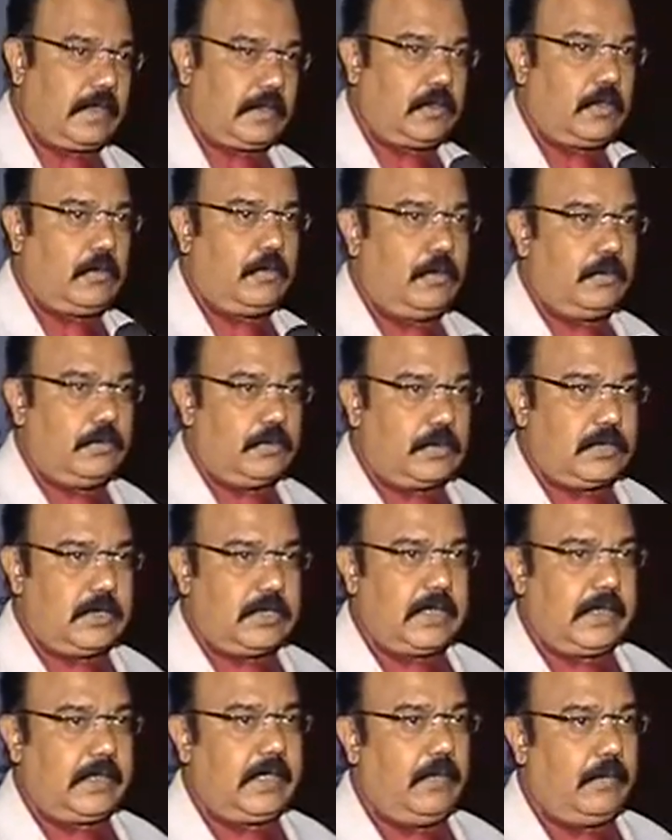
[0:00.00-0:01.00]

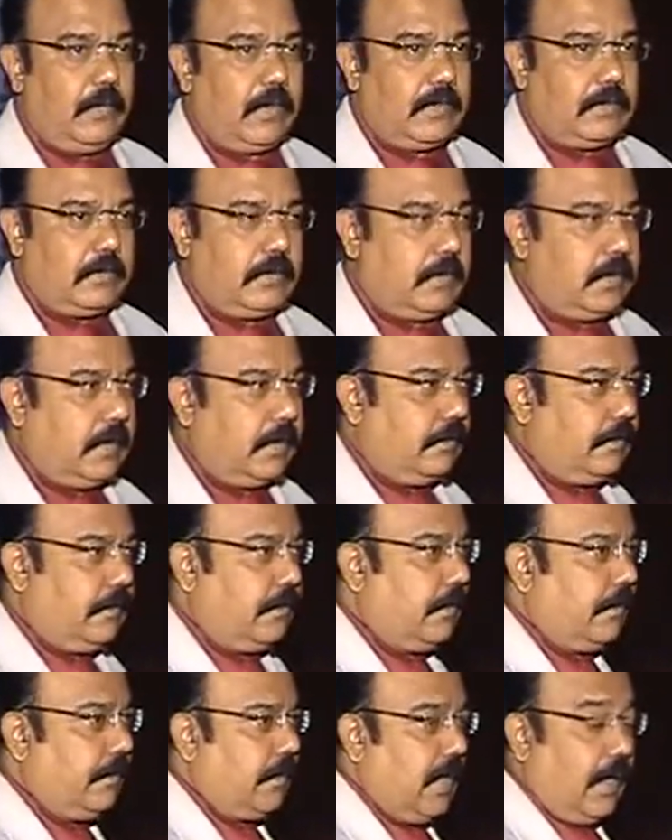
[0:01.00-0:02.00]
Sadhguru Jaggi
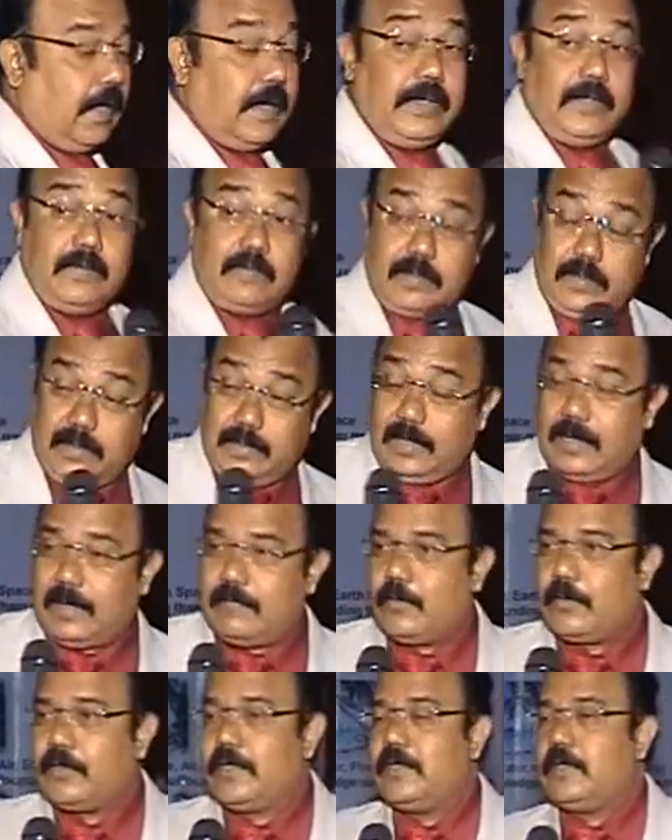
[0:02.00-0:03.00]
Vasudev. And
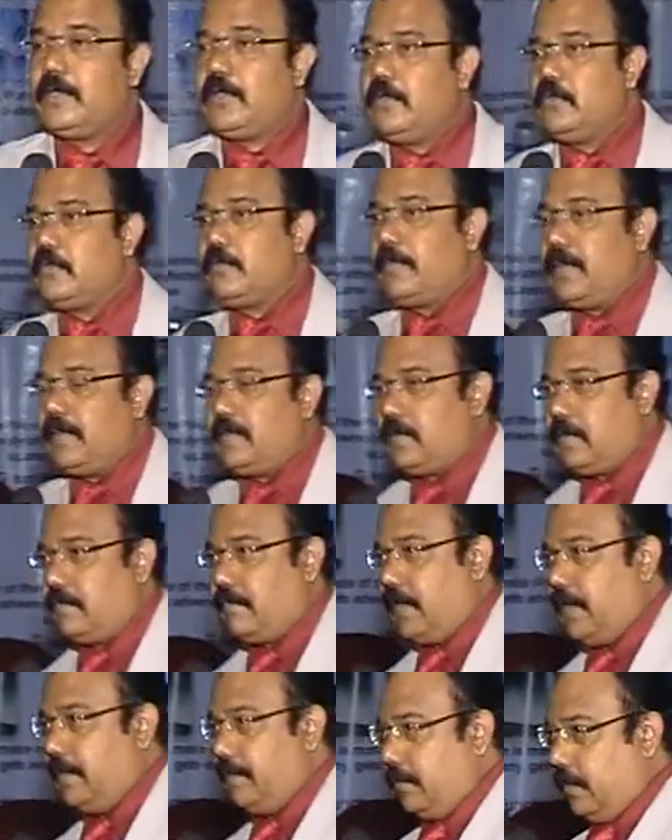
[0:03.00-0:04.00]
incidentally, I have not introduced
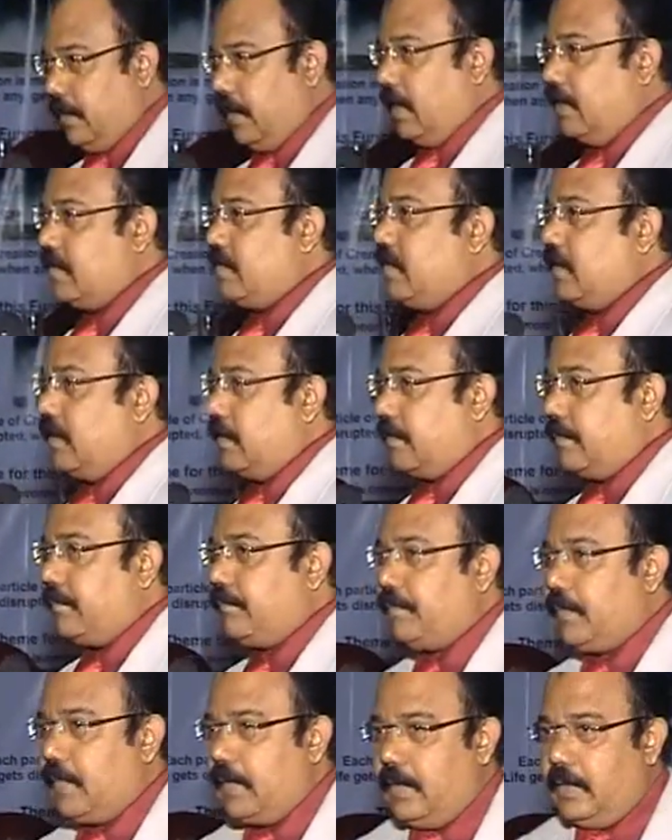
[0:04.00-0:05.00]
myself. I am
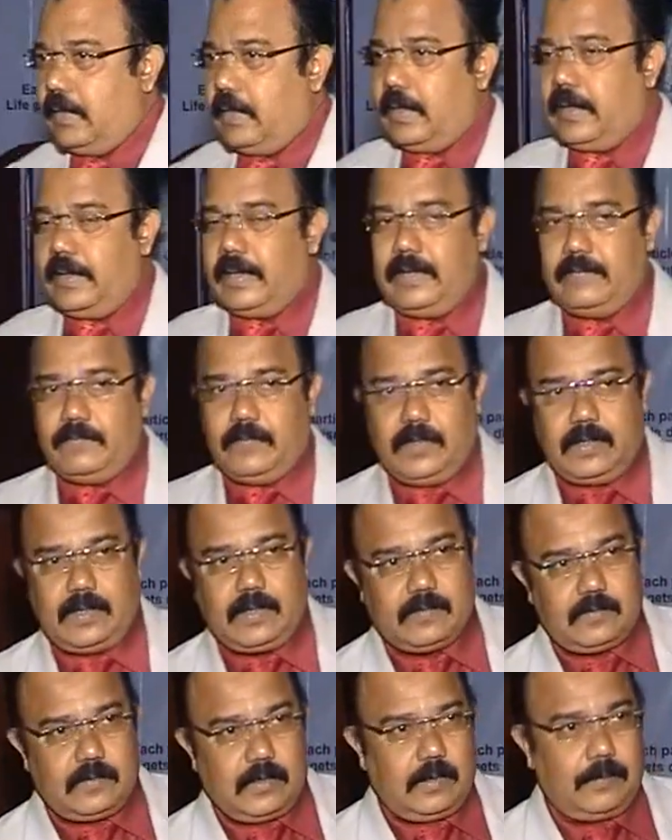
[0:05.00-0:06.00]
Nasser and I
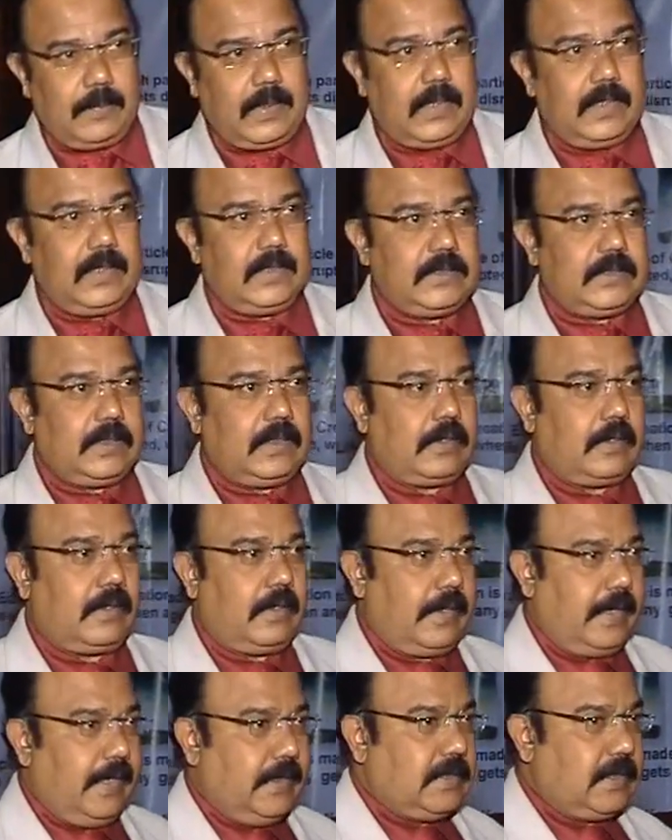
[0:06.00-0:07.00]
work as General
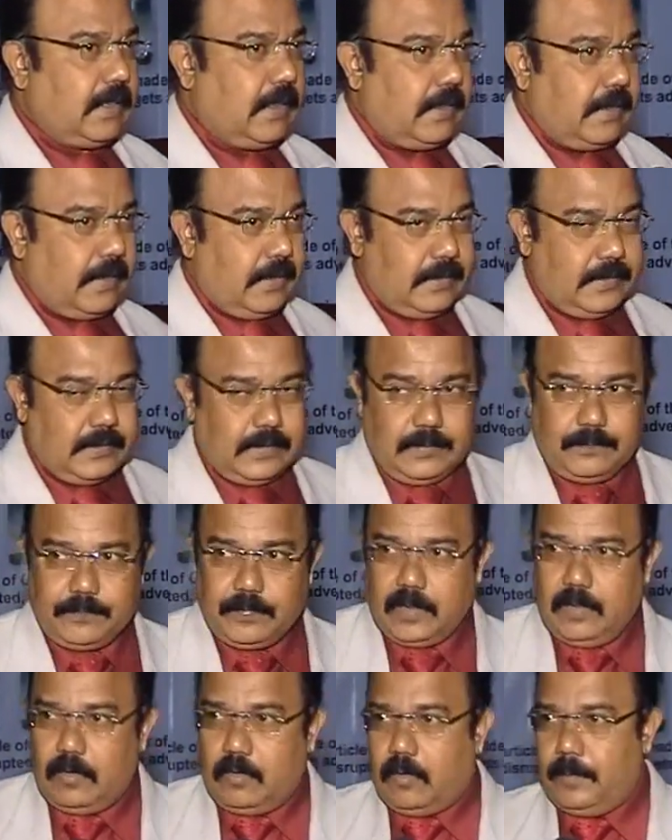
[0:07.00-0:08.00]
Manager HR
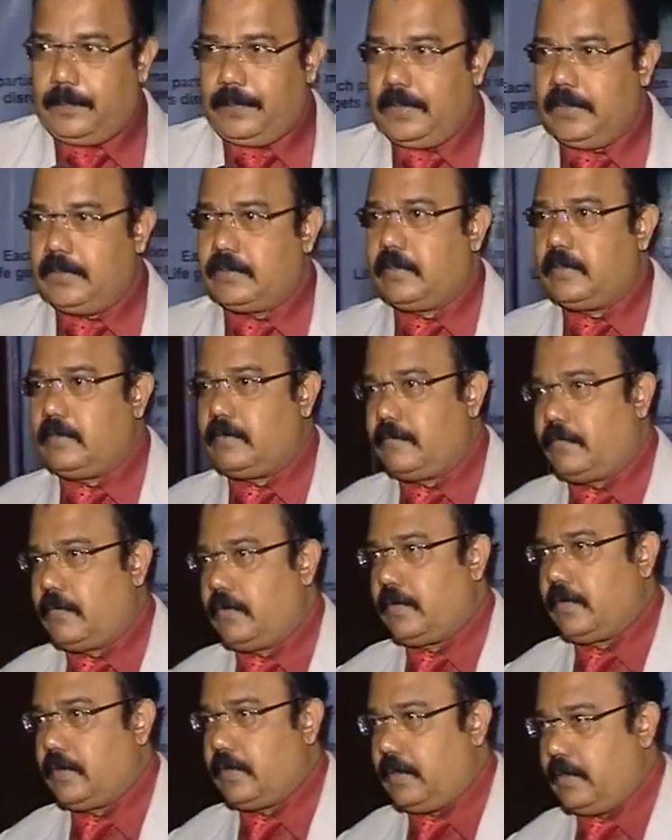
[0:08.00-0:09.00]
and
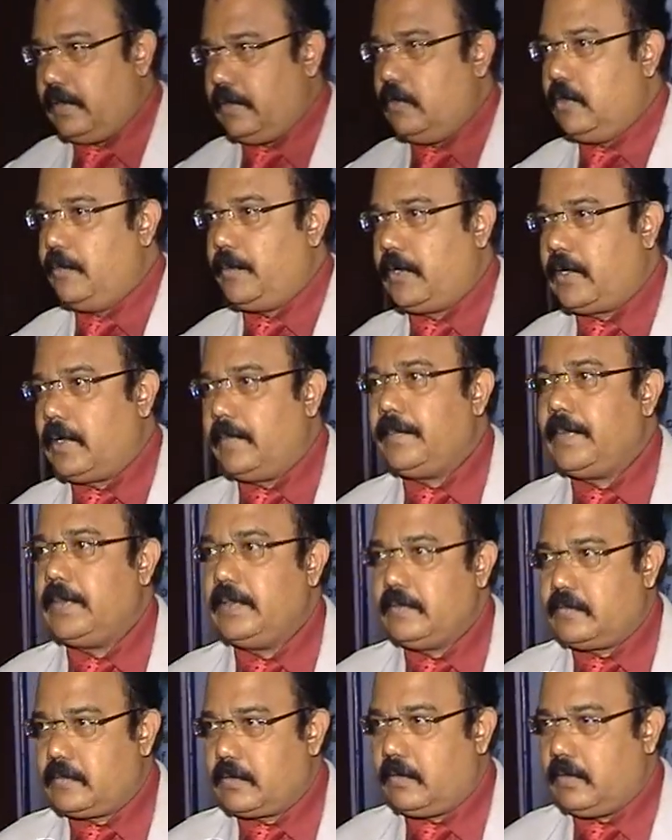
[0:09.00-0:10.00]
operations for a group of
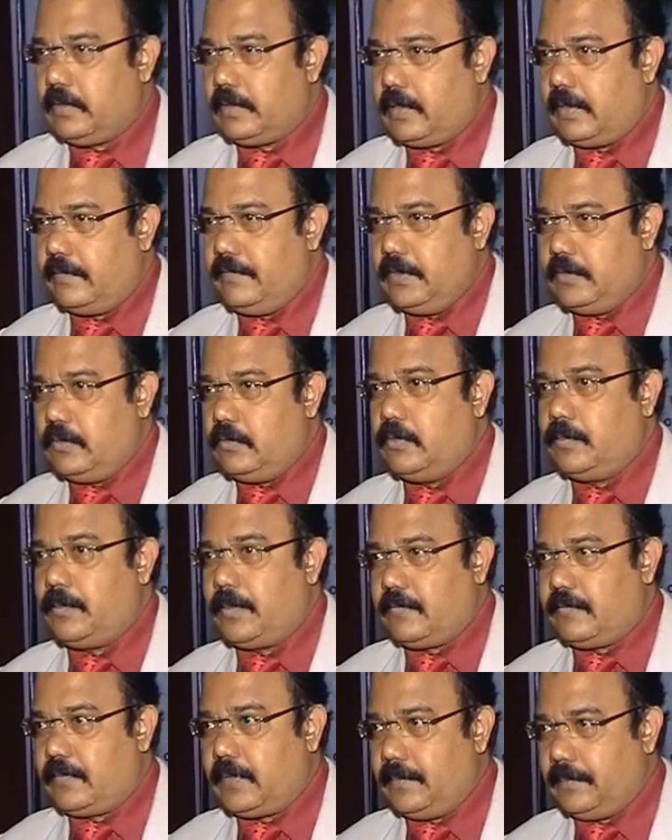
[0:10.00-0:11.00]
companies called Kavin
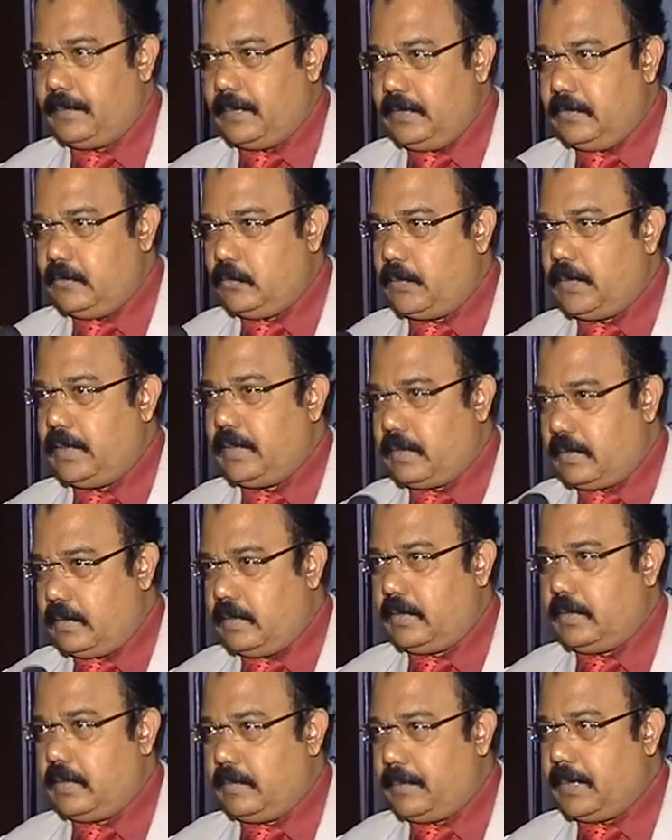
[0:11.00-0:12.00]
Group of Companies,
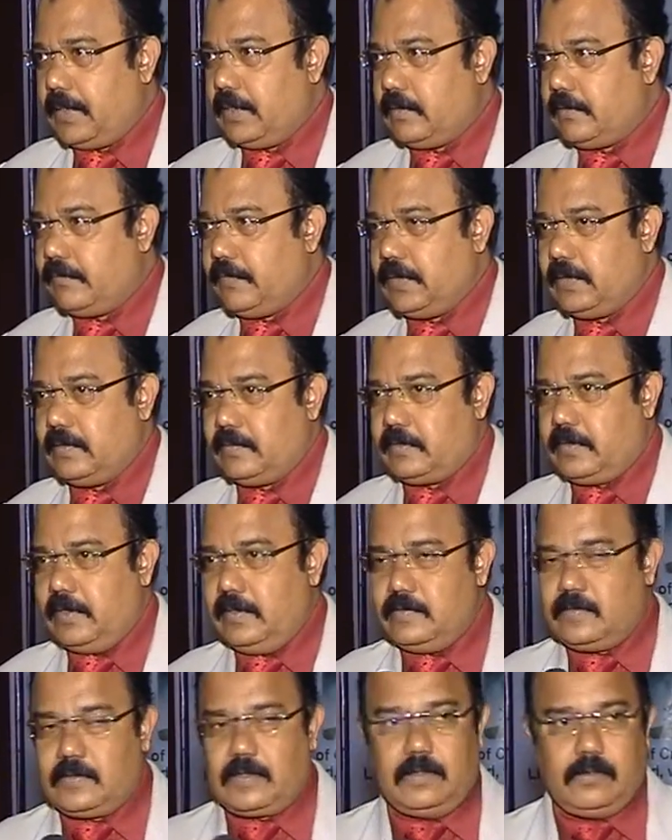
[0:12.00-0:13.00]
where a part of it
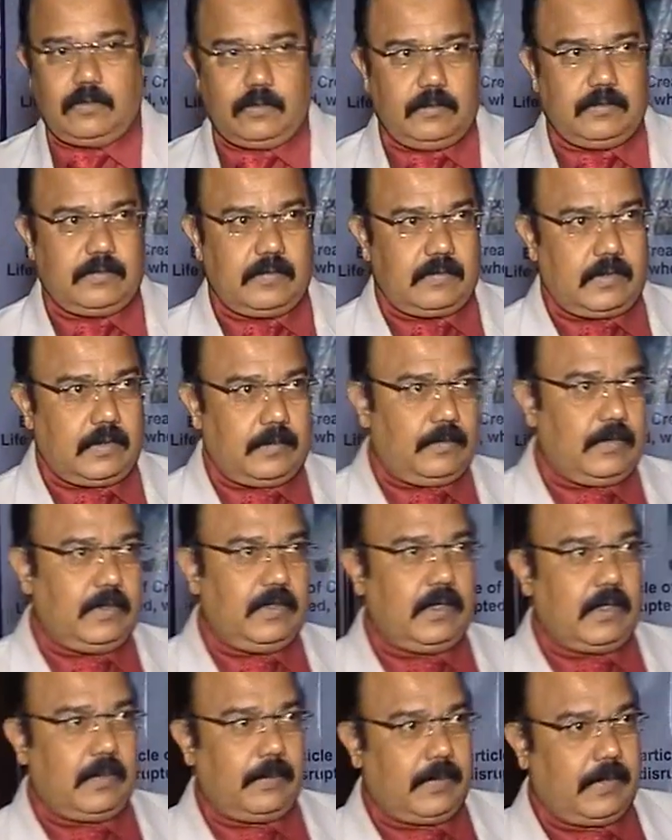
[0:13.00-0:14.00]
is Keys Control
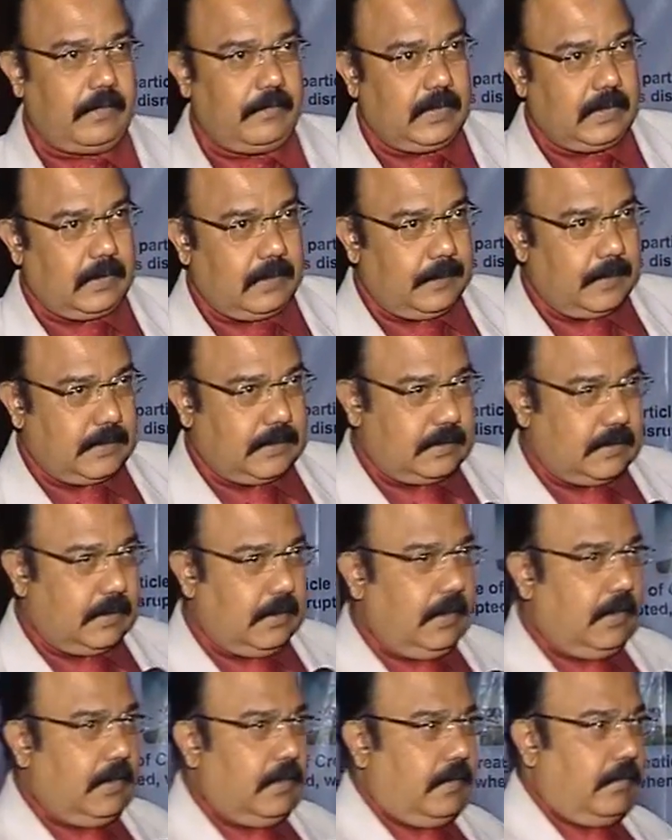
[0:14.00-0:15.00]
Systems India Private
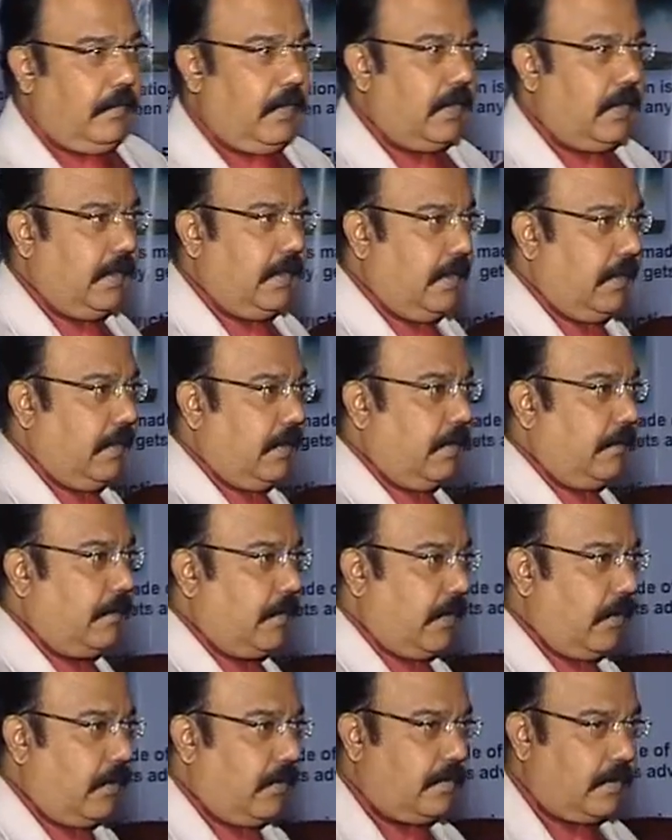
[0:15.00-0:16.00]
Limited. We are in
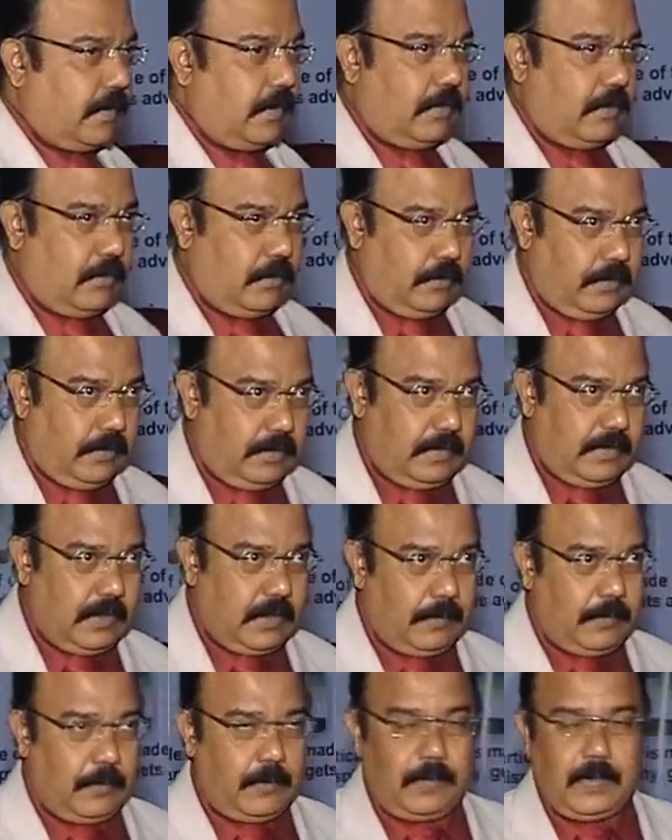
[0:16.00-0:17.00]
Crosstown
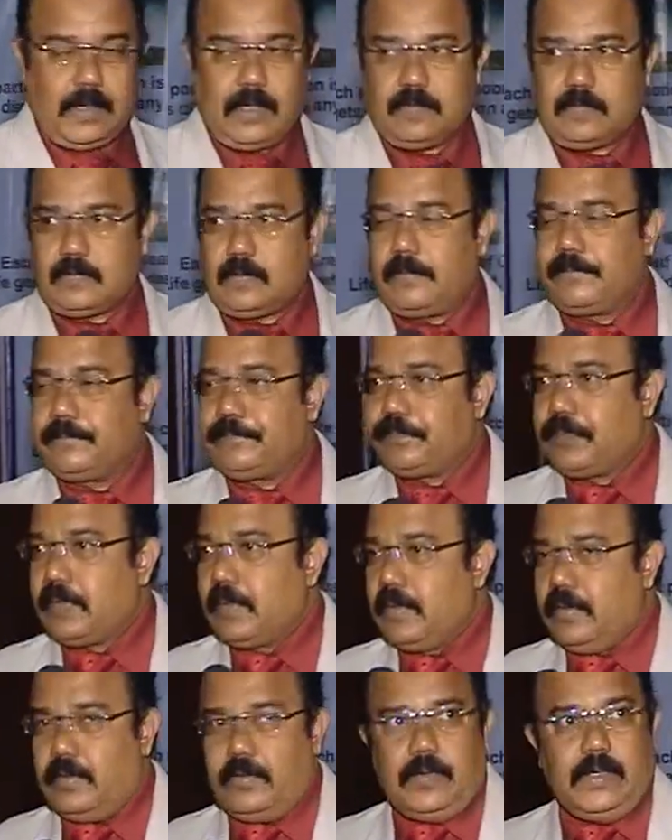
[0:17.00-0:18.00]
Road, Singapore Plaza.
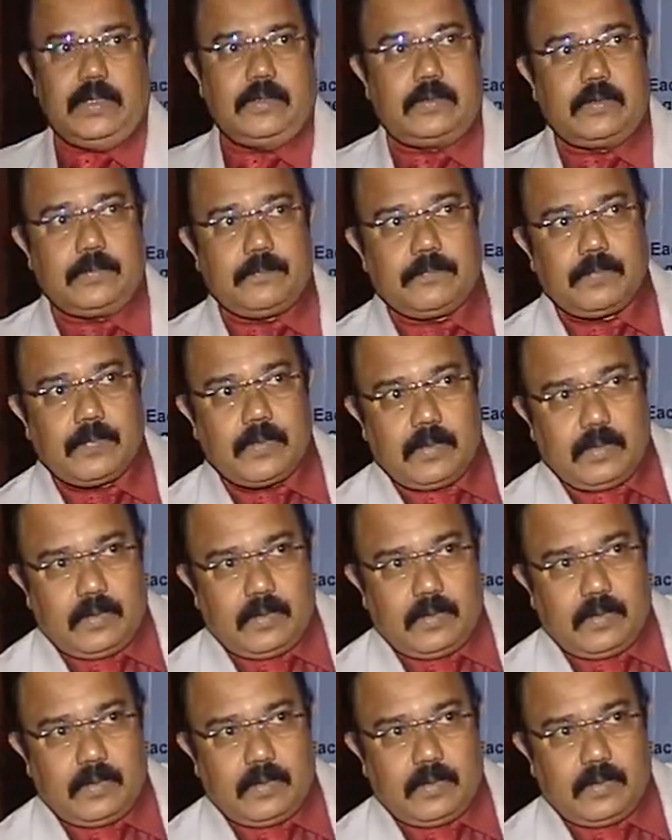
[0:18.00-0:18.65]
Right.